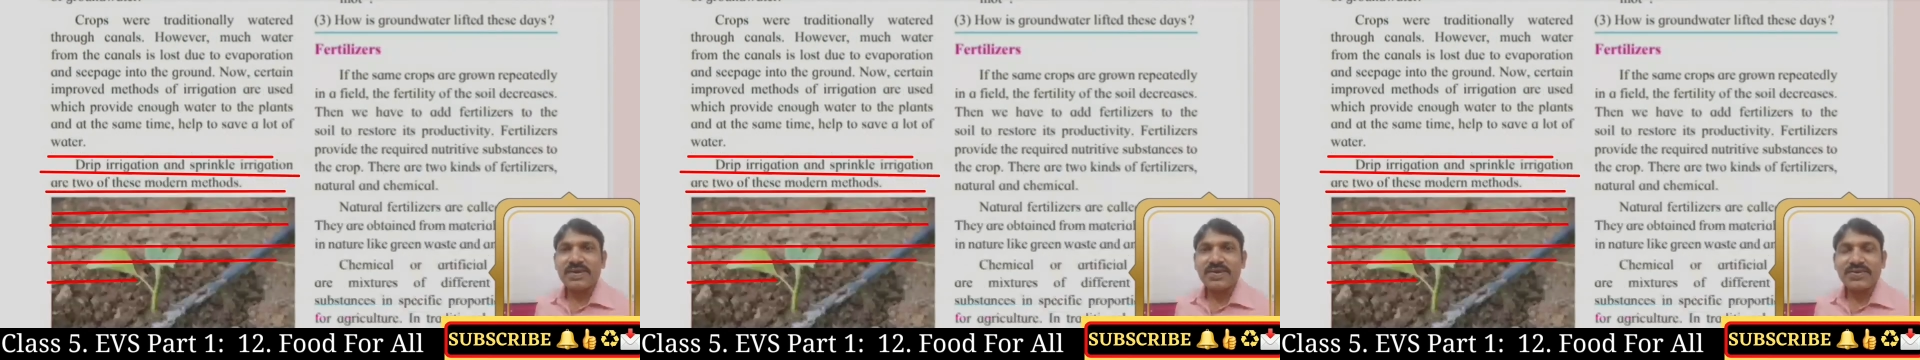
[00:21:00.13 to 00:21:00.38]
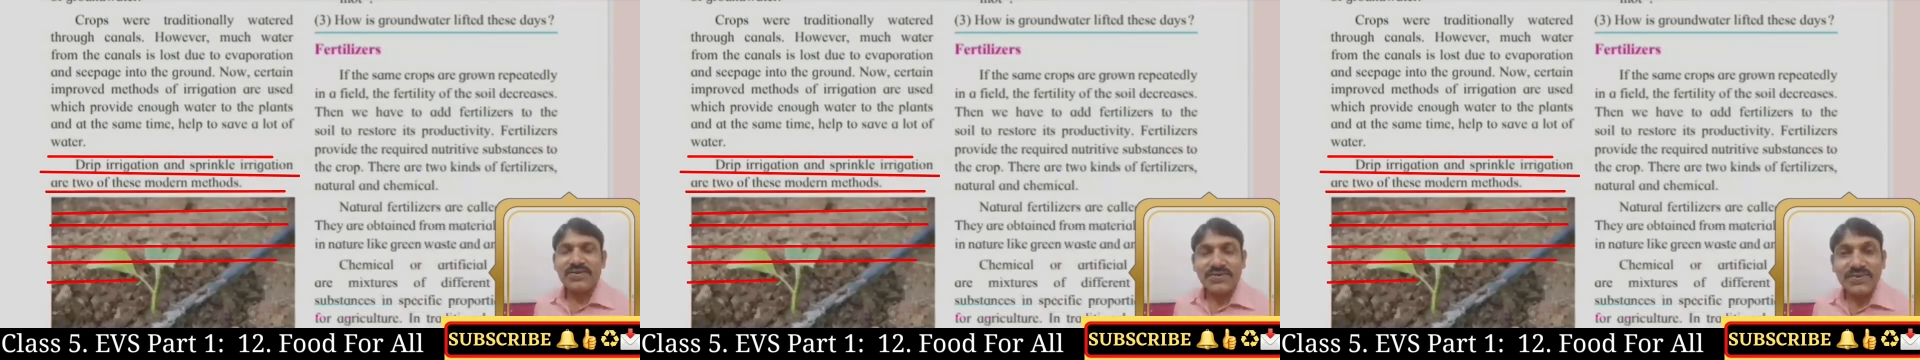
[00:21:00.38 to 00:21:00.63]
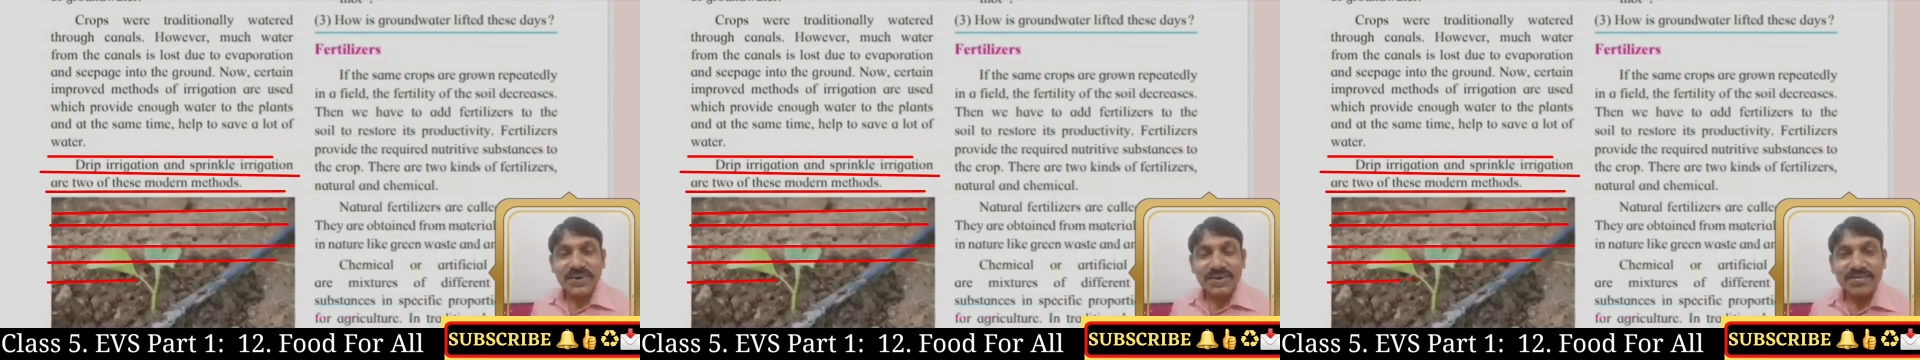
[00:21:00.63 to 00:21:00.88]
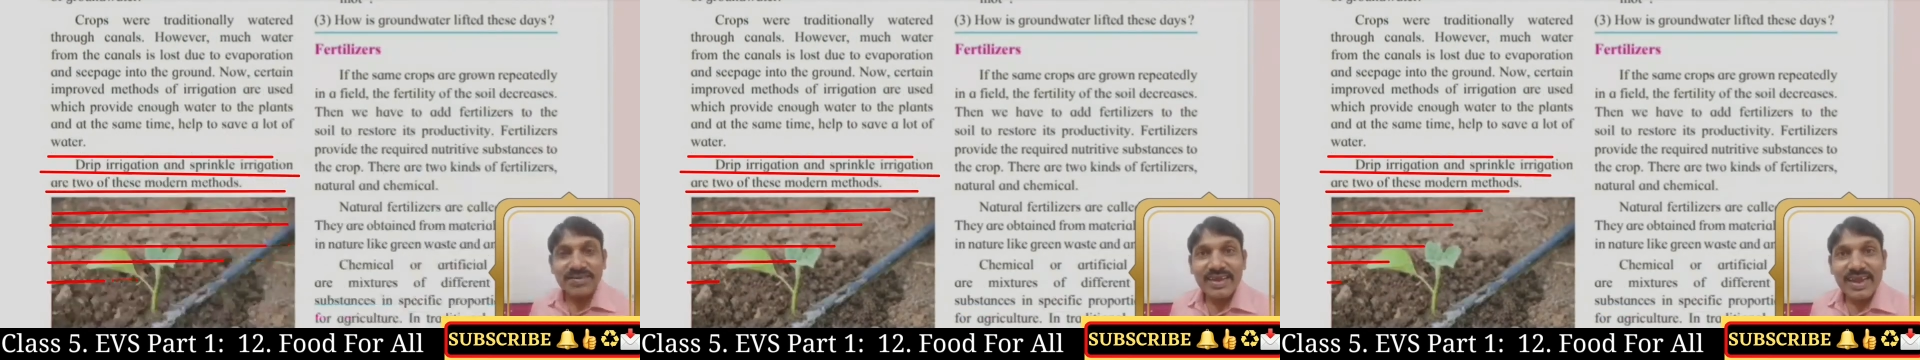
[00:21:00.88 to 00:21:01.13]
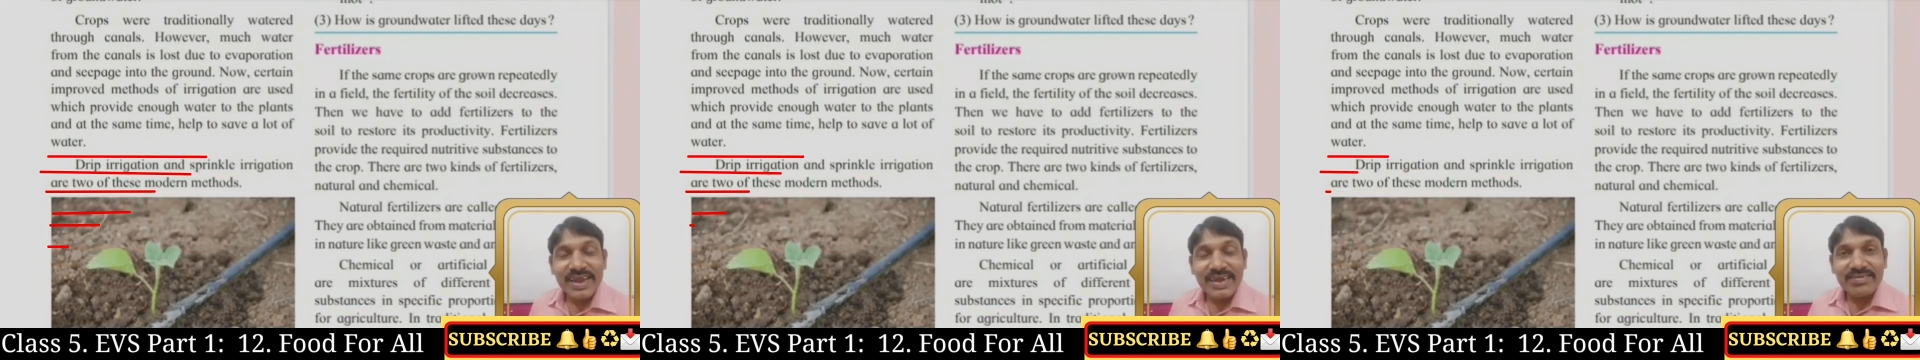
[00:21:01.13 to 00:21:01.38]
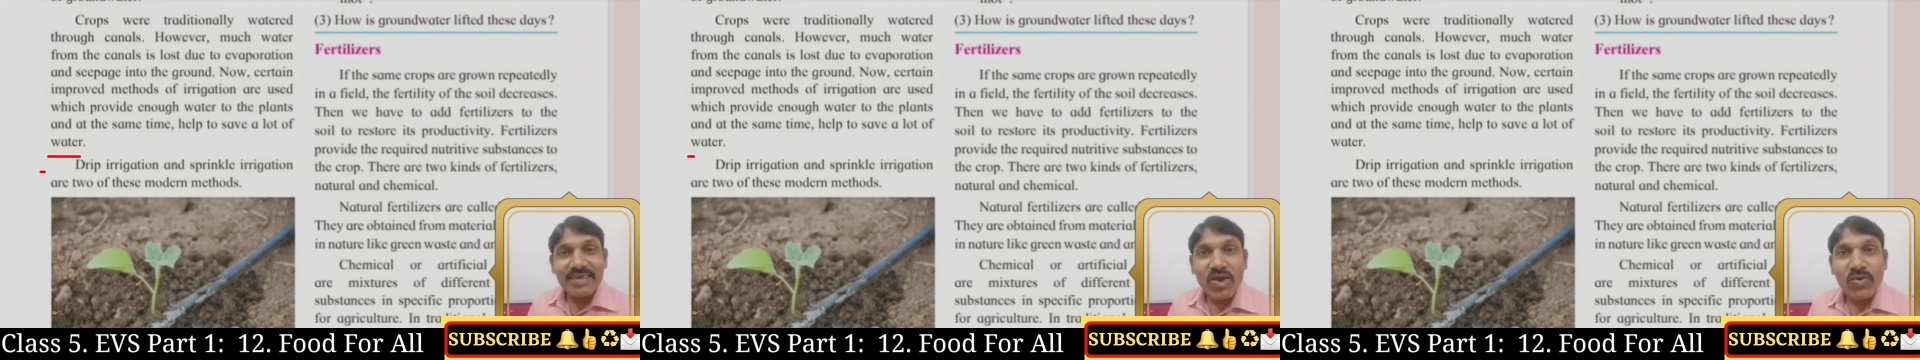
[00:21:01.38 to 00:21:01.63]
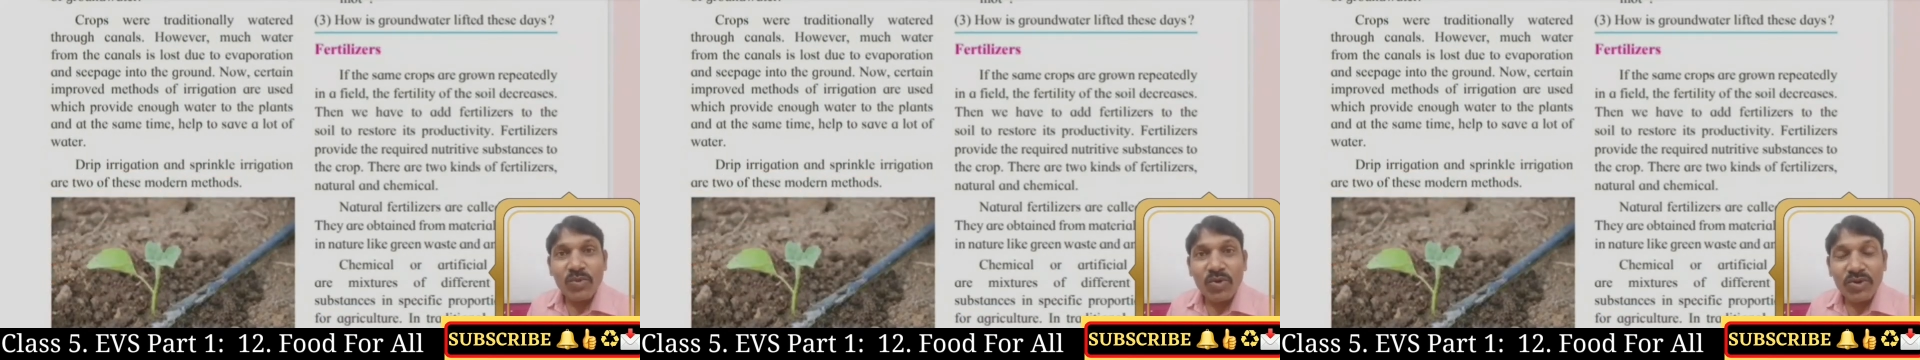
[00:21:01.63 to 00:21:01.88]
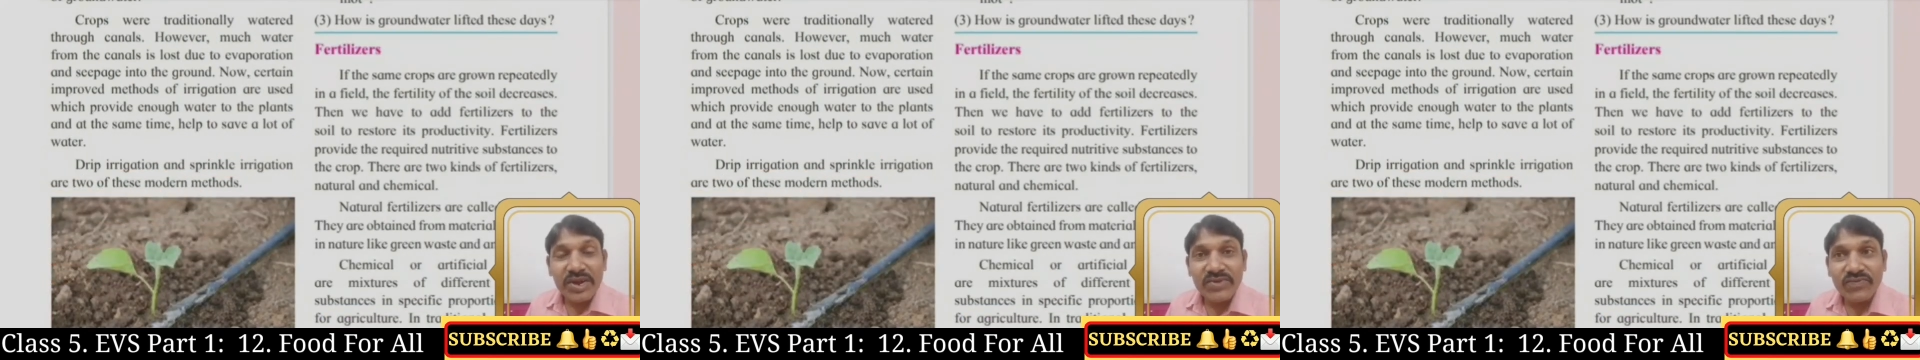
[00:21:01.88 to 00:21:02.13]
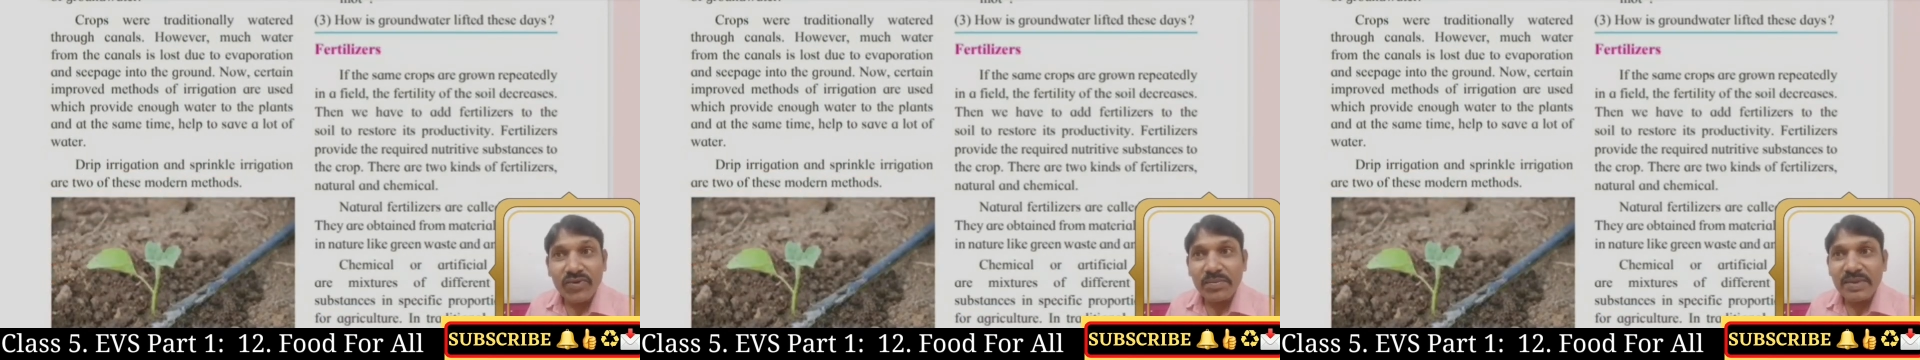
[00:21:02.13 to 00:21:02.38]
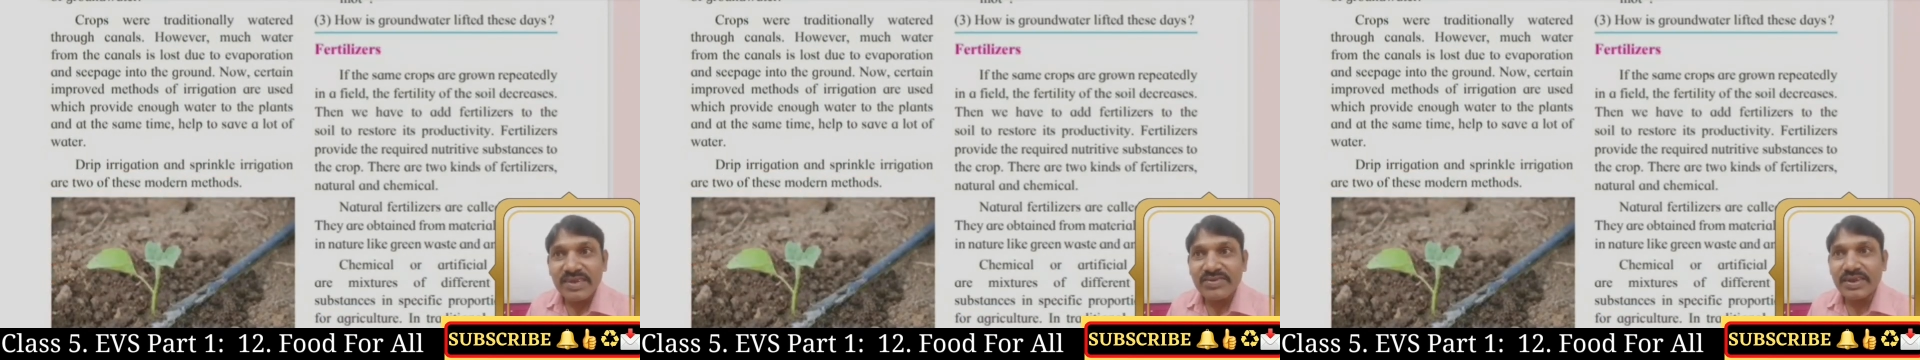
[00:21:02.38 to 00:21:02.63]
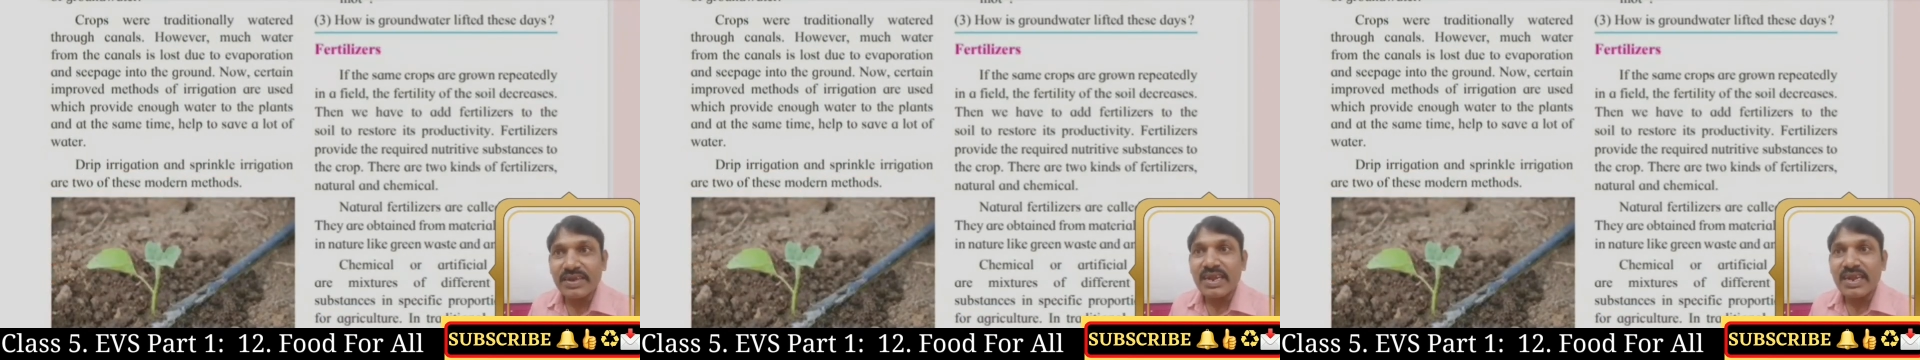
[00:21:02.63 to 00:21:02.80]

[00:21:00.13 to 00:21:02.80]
Students, let's have more information.